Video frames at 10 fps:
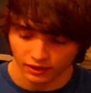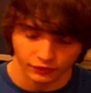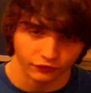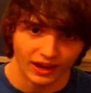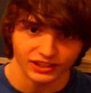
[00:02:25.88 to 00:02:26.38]

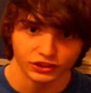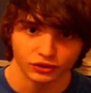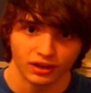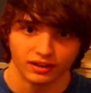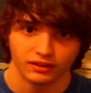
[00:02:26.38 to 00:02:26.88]
it's
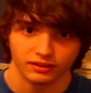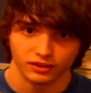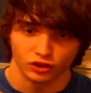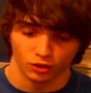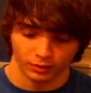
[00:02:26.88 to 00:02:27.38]
faster at
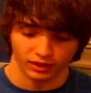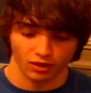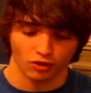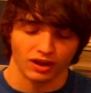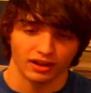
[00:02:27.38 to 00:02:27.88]

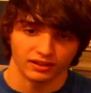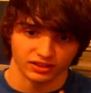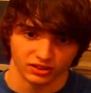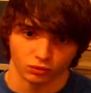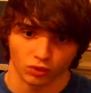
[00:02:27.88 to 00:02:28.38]
determining, okay,
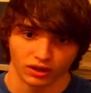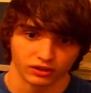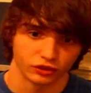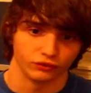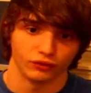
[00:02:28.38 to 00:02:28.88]
this is where
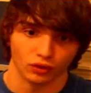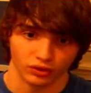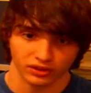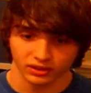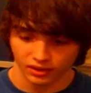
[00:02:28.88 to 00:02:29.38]
it should
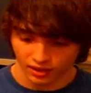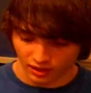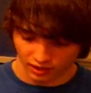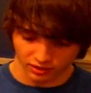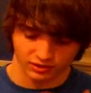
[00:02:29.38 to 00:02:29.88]
focus.
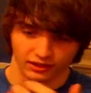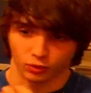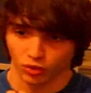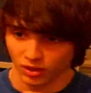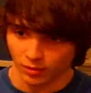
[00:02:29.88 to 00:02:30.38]
It doesn't have
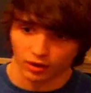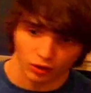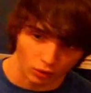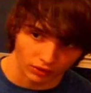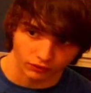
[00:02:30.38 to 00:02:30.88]
to worry about
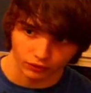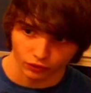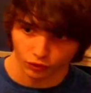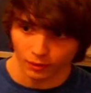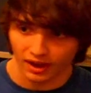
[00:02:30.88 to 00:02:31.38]
going
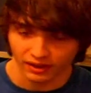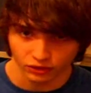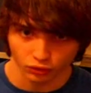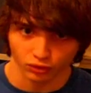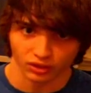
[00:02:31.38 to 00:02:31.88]
further back,
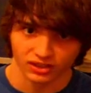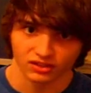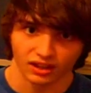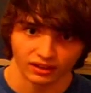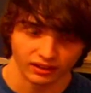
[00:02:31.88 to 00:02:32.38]
so you're
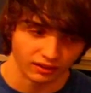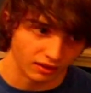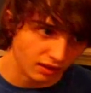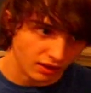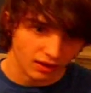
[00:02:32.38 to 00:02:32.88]
less likely
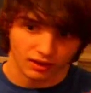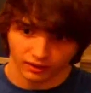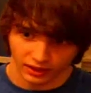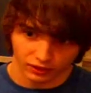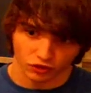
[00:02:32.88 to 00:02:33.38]
to
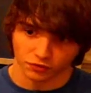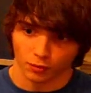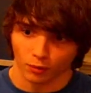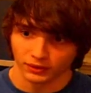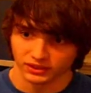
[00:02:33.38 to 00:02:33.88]
get those
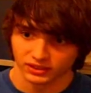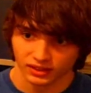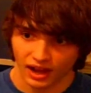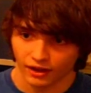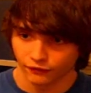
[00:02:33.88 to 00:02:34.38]

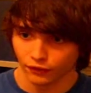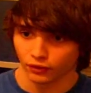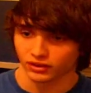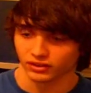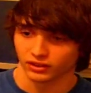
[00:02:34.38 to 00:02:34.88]
moments out of
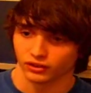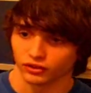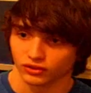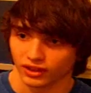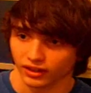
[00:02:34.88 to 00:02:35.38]
focus and you're
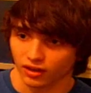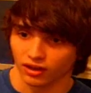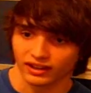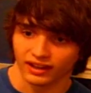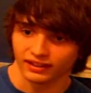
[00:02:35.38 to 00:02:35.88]
just like,
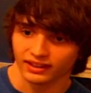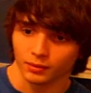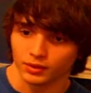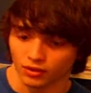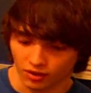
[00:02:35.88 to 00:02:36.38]
oh, I can't get the
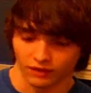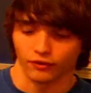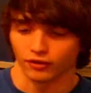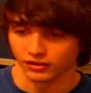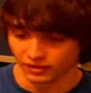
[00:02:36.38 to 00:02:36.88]
image. Okay,
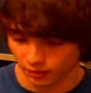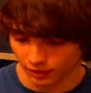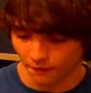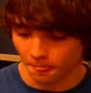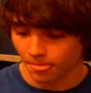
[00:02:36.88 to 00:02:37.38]
focus. There
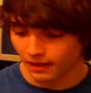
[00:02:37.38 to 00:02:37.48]
we go.